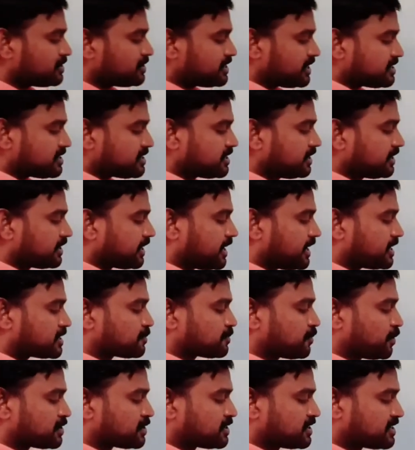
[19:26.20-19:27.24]
just
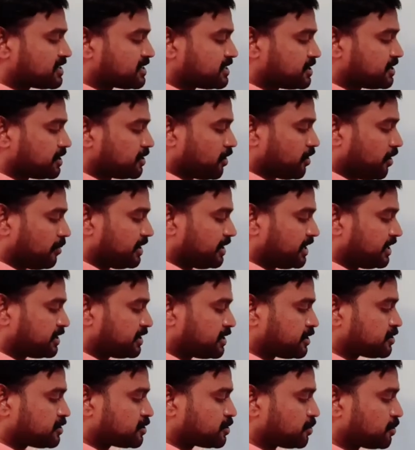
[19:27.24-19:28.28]
transpose these
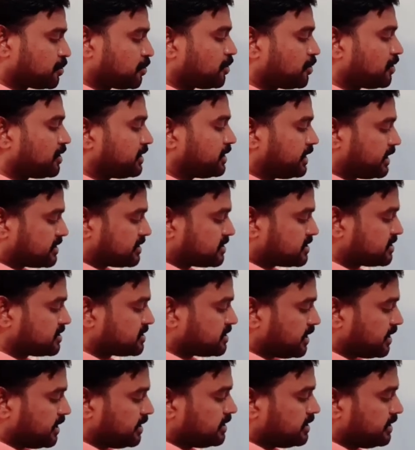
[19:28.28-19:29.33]
denominators to next
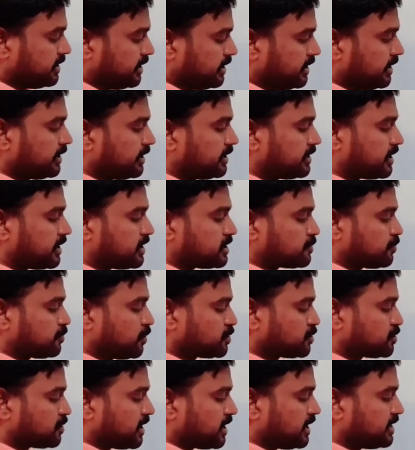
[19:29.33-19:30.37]
side, DE
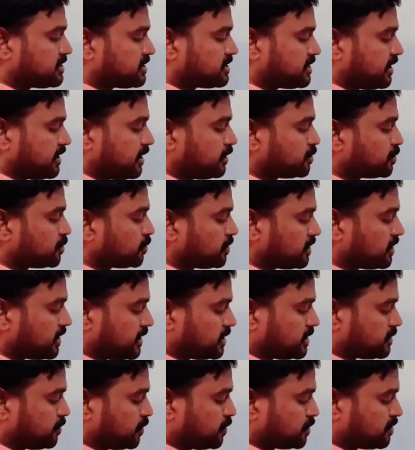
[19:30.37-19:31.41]
transpose to right side and 2
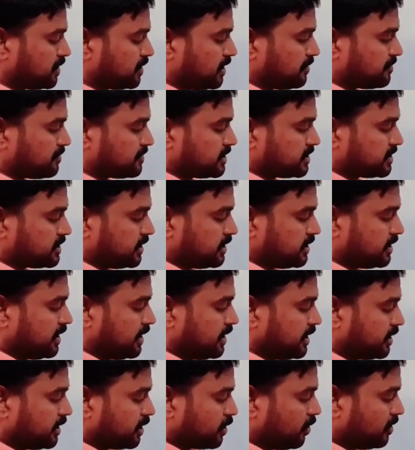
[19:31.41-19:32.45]
transpose to left side.
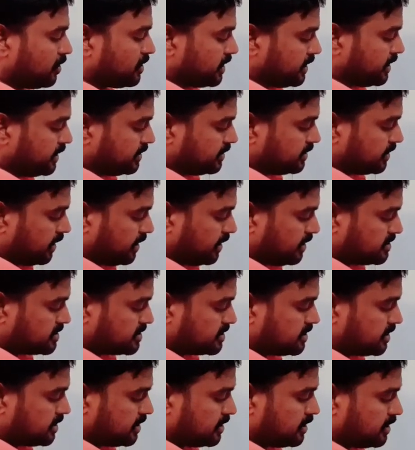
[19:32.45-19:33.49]
Here already 3 is
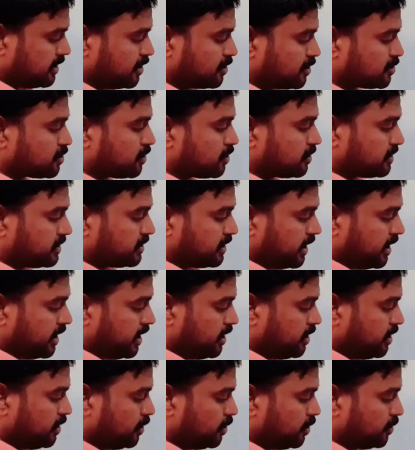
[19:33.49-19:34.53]
there, so 3
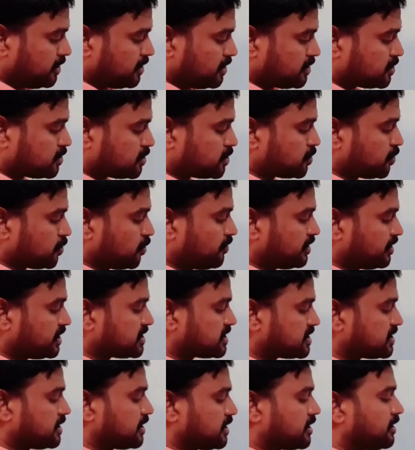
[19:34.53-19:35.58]
into this 2, which
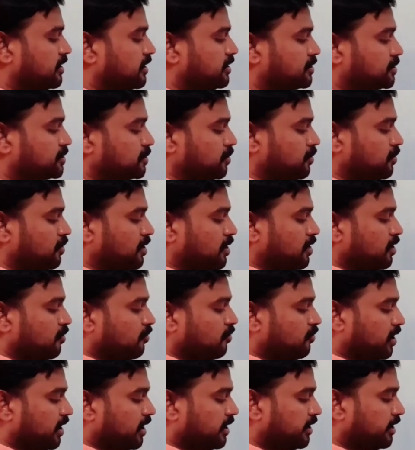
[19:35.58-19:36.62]
is equal to
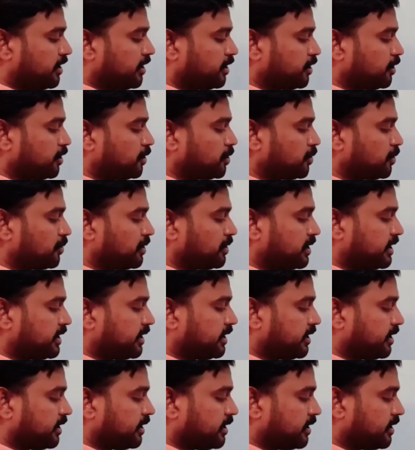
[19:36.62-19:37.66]
1 into
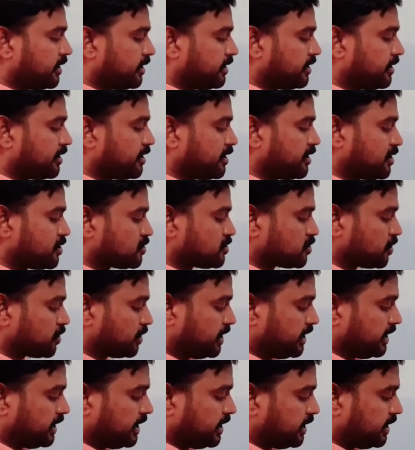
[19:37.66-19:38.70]
DE. So
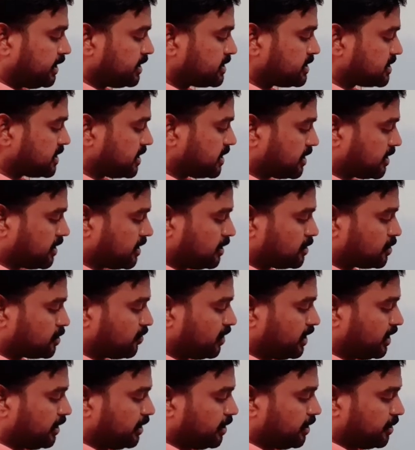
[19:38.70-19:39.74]
DE is equal to
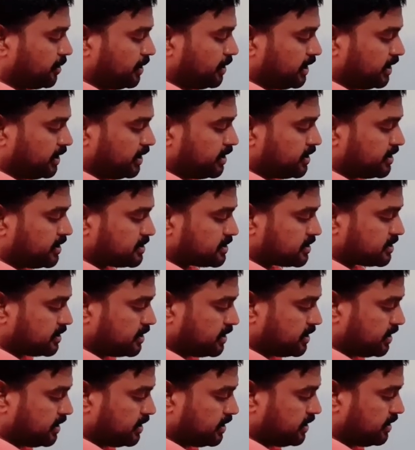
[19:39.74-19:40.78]
1 into DE is
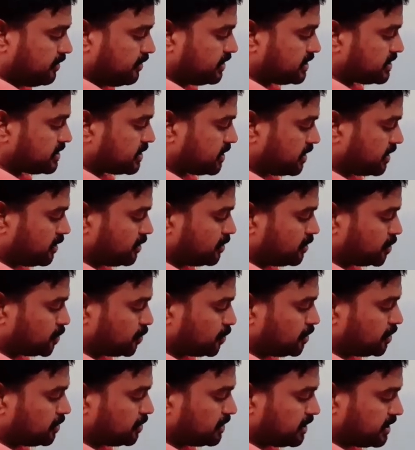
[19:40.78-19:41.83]
DE, which is equal to 2
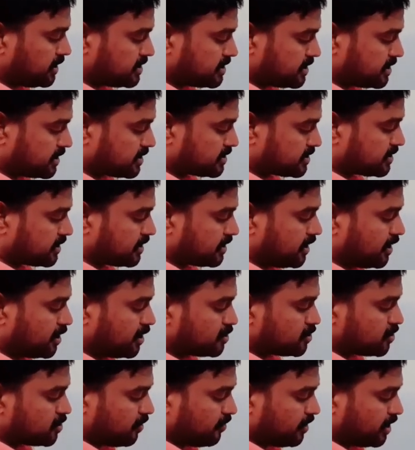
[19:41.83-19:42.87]
into 3, 6.
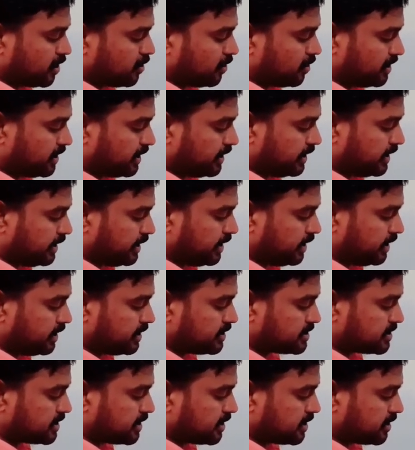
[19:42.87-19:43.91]
So we got DE
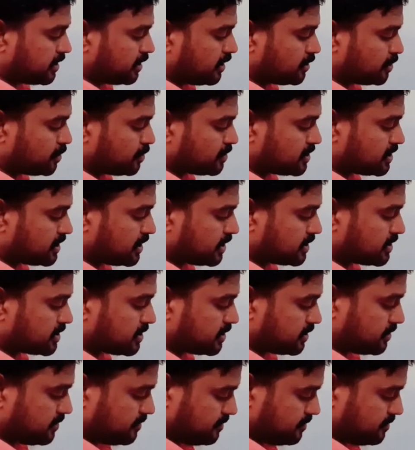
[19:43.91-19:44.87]
is equal to 6.